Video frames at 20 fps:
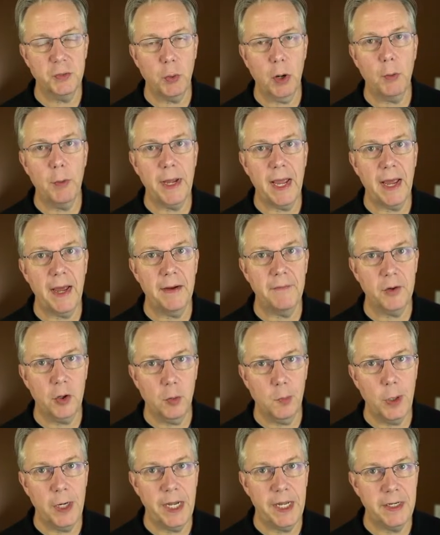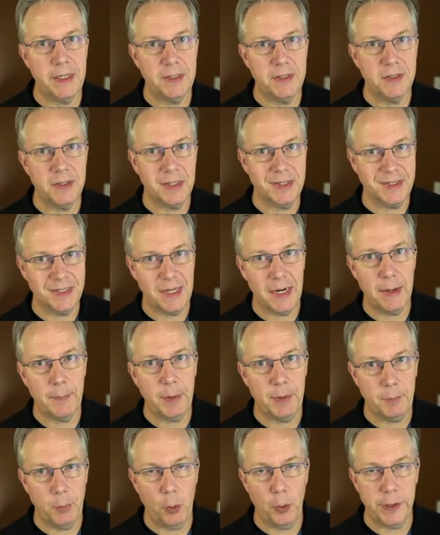where we have Kubernetes set
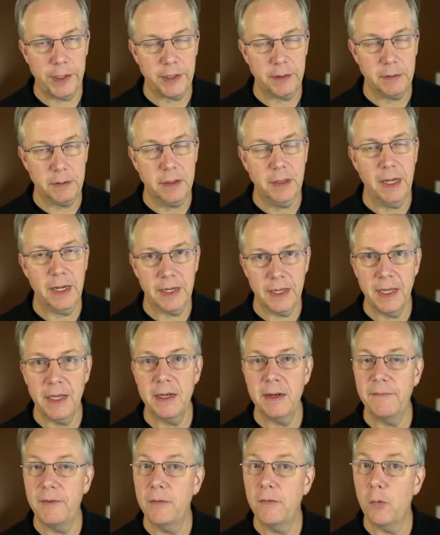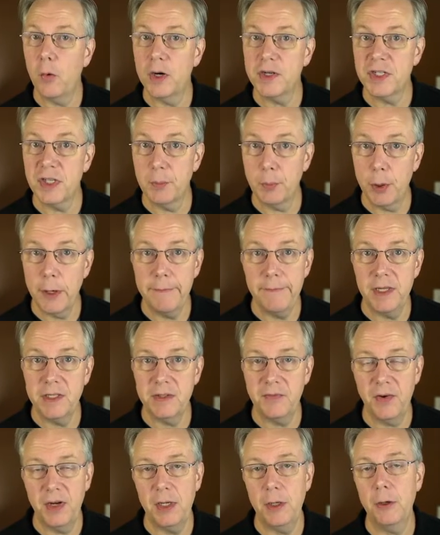up and pointing. Again, if you've watched the
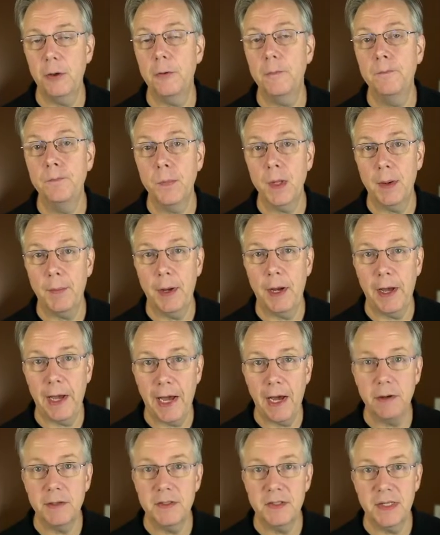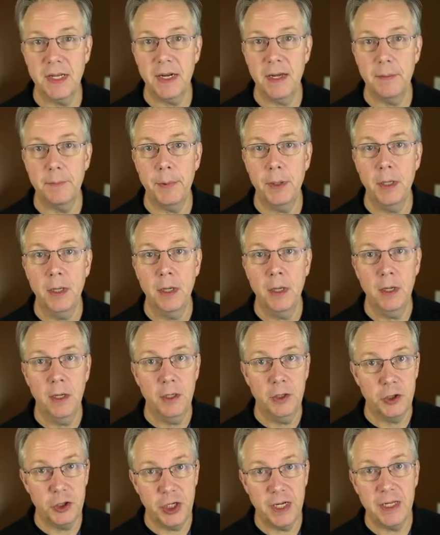previous video about how to set up
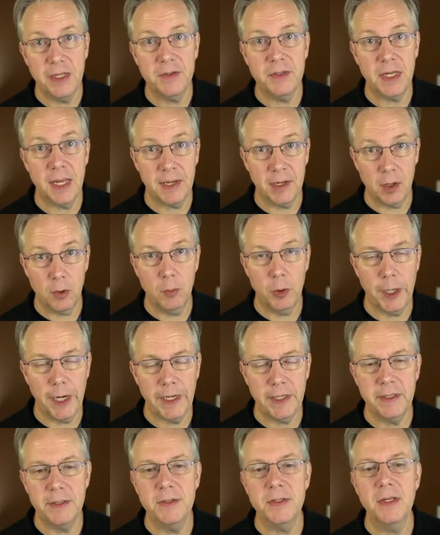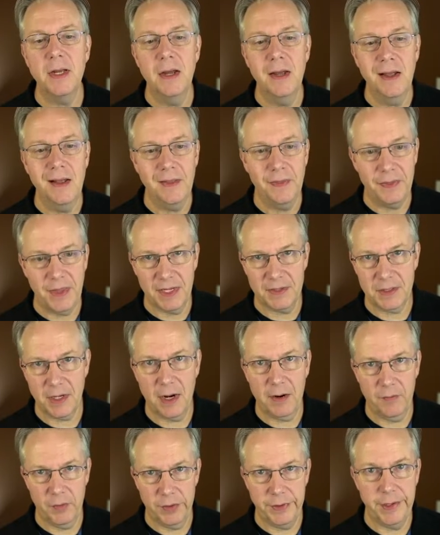Jenkins and Kubernetes, that's
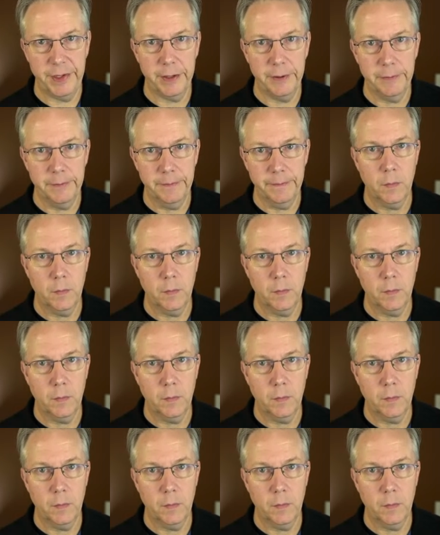covered there.